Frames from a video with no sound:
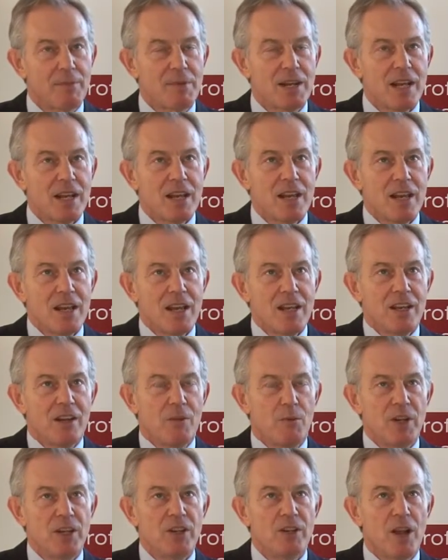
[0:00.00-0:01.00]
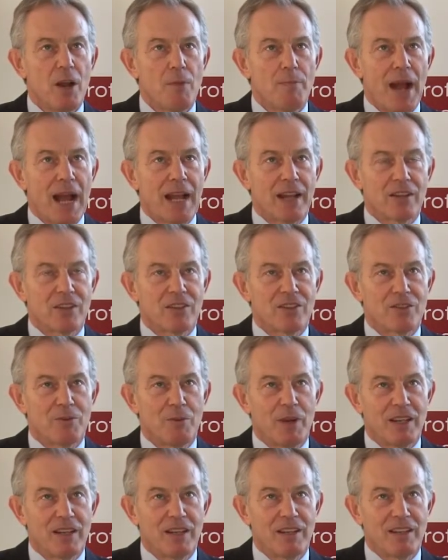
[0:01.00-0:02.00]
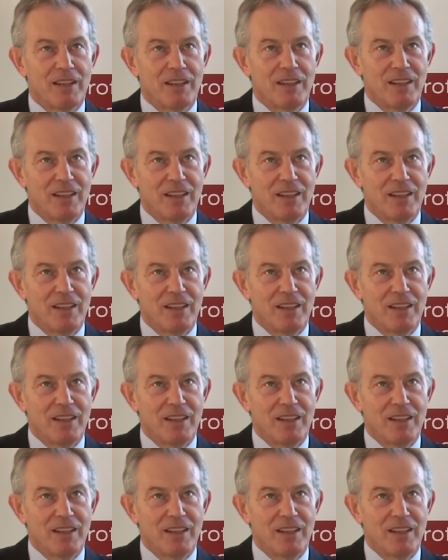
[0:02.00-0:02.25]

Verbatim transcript: I mean, you know, when you go back to when